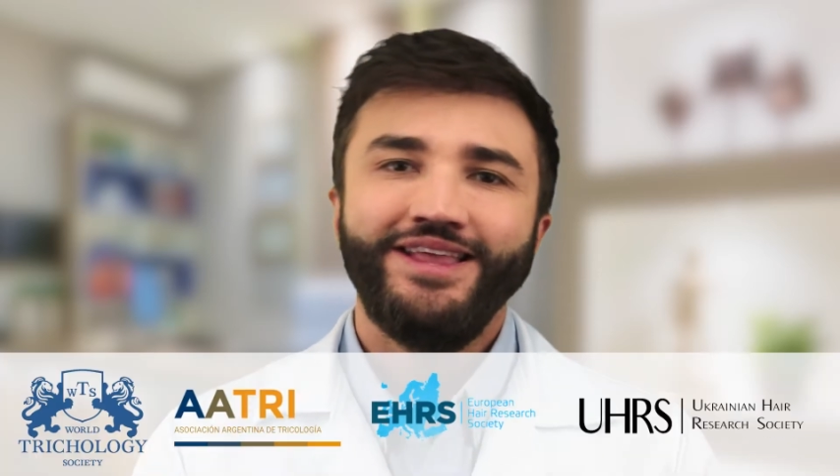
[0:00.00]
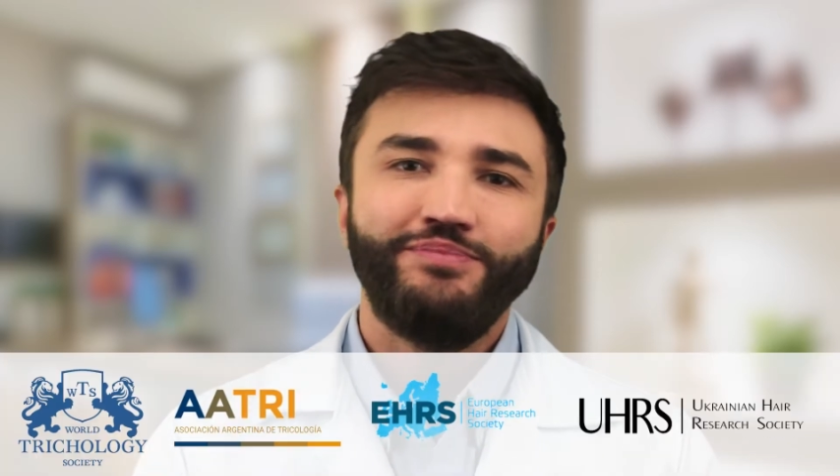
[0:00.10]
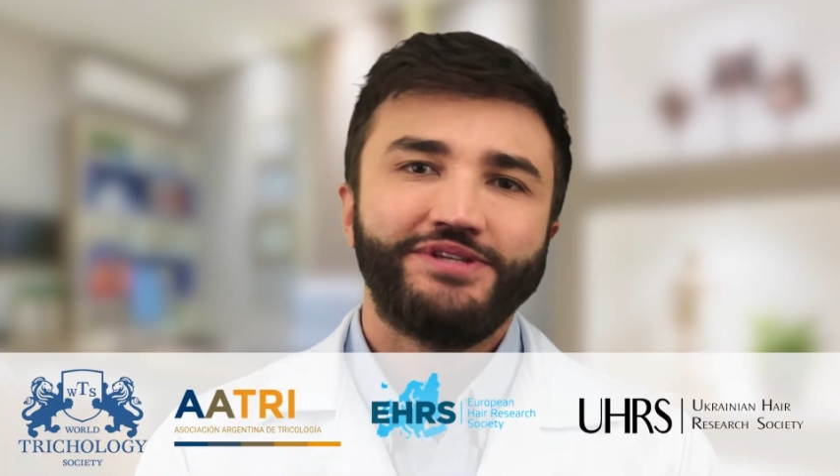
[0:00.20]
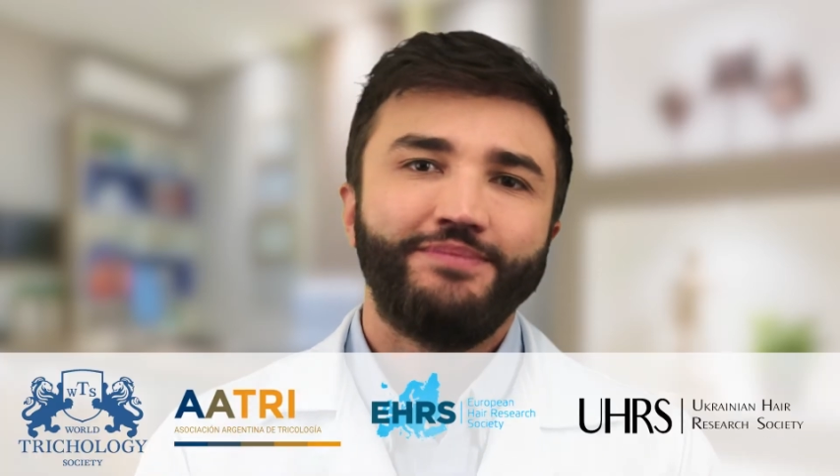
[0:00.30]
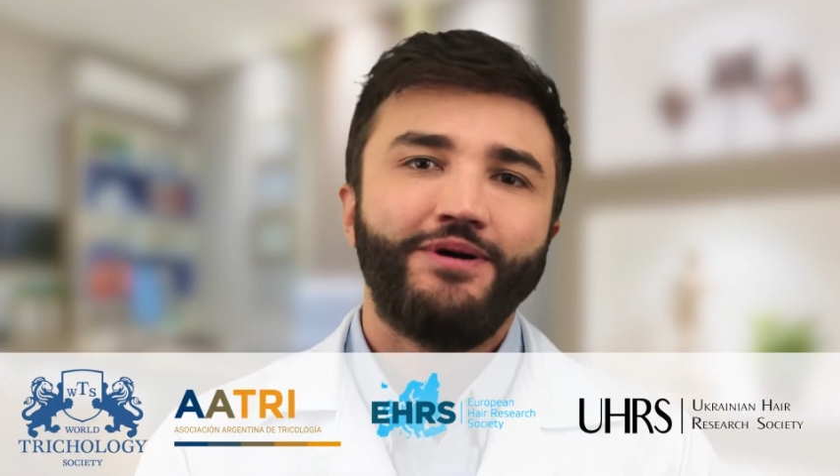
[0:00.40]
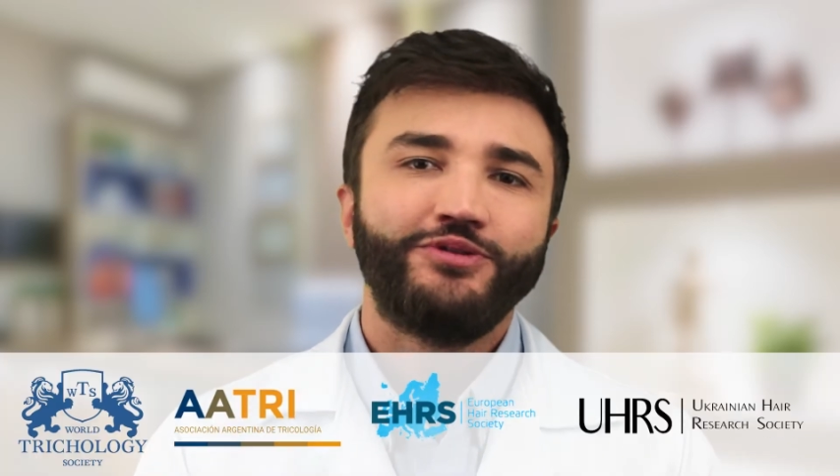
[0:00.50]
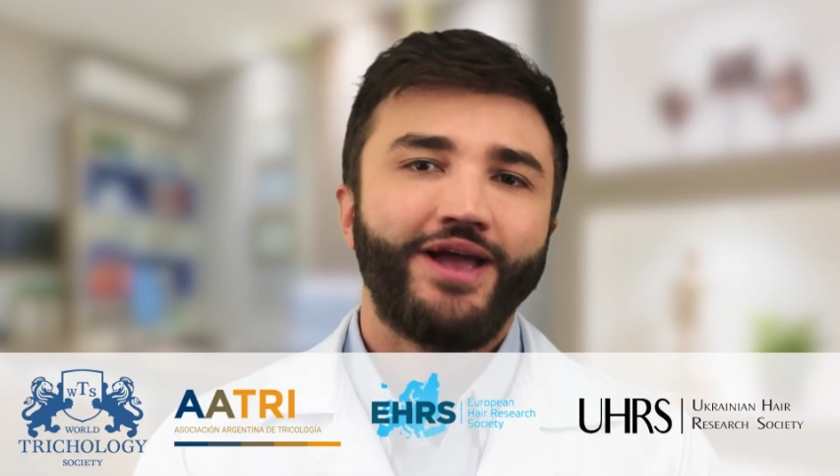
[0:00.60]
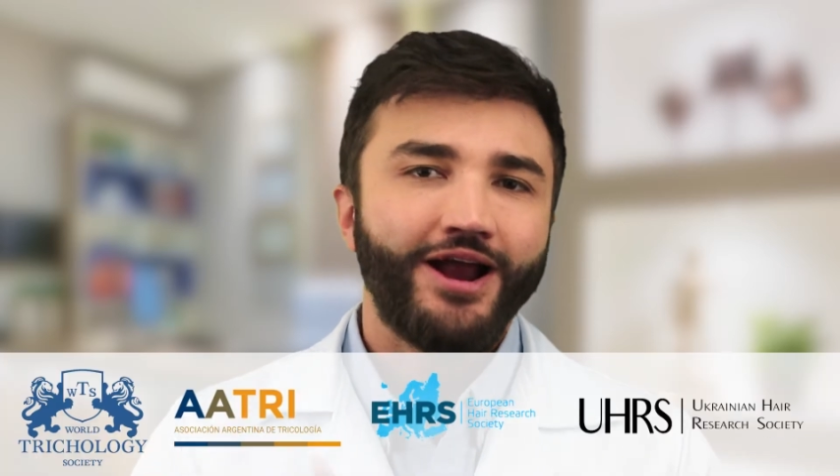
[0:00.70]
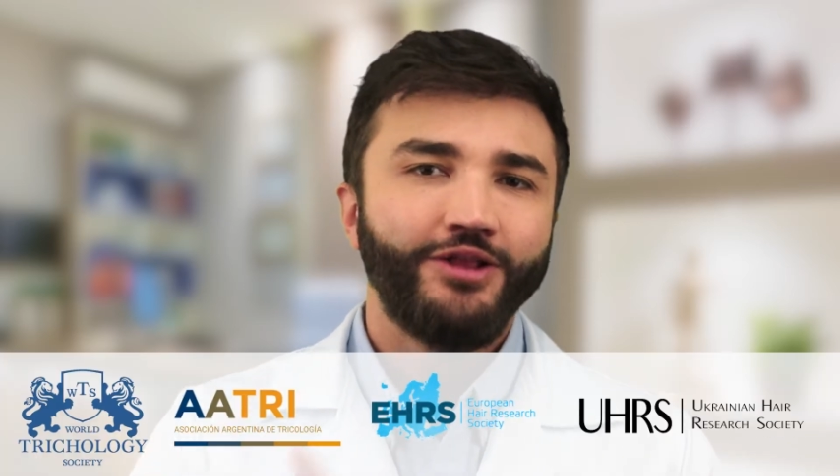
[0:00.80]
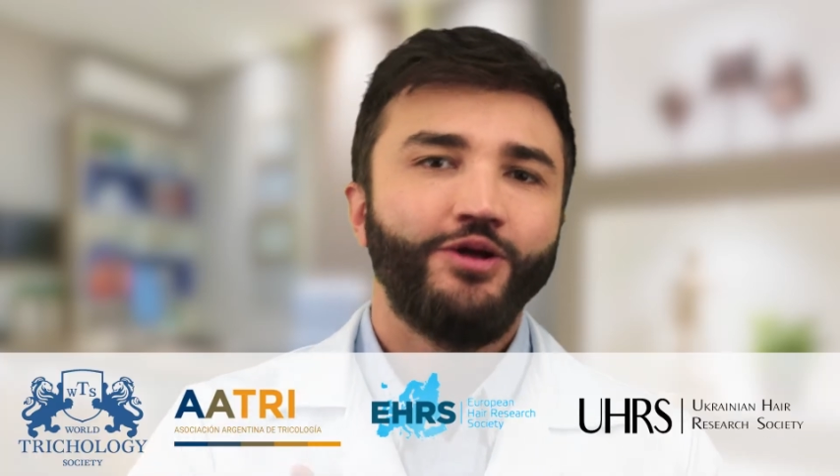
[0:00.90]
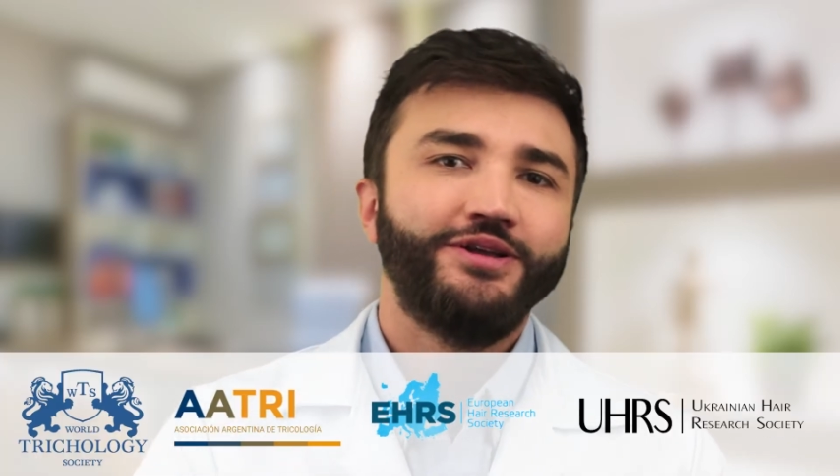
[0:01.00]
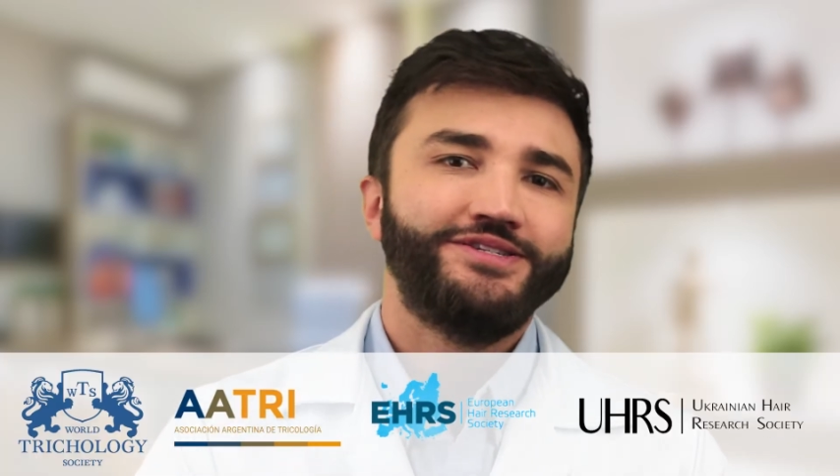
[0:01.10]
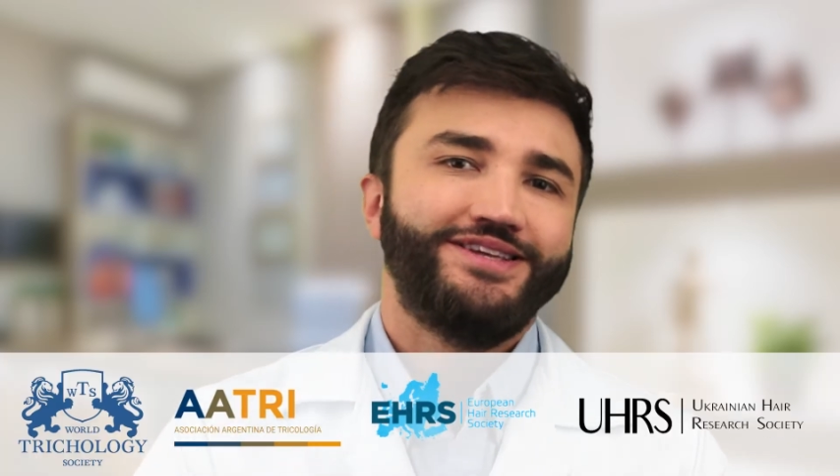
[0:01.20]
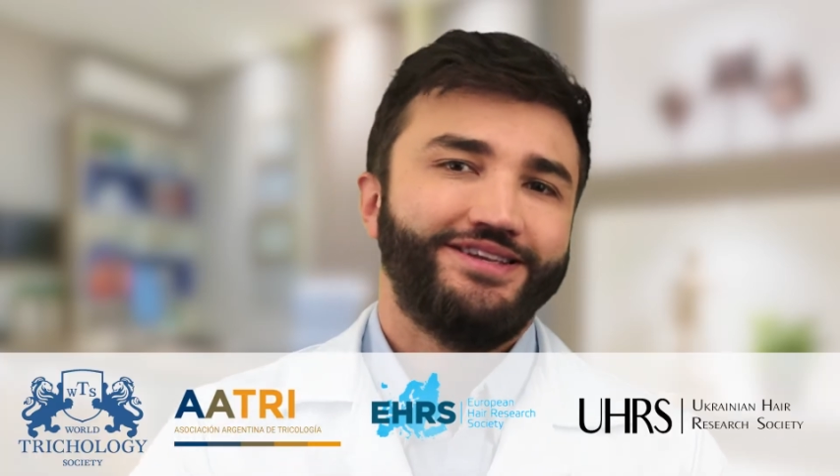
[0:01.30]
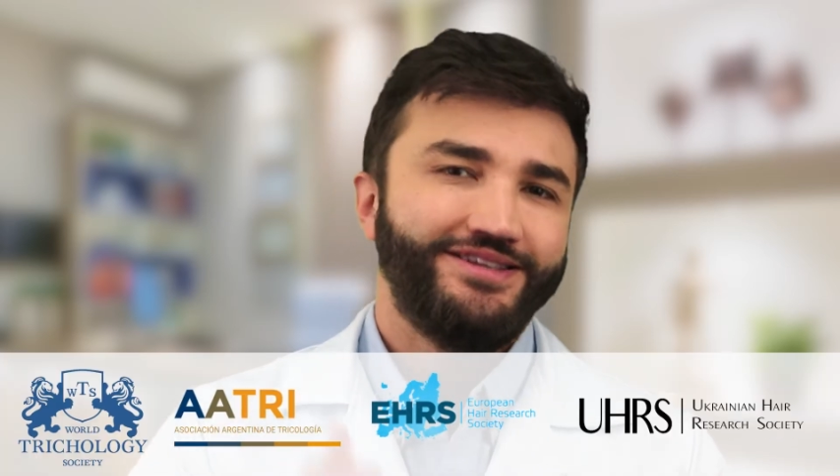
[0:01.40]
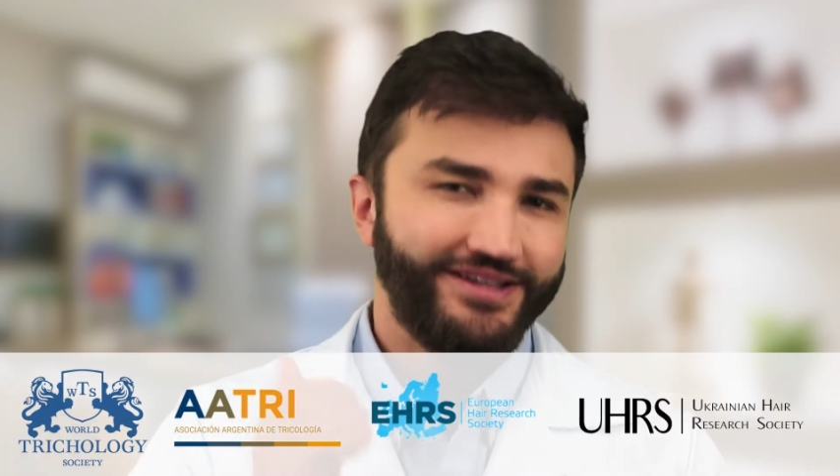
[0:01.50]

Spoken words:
tips about hair loss,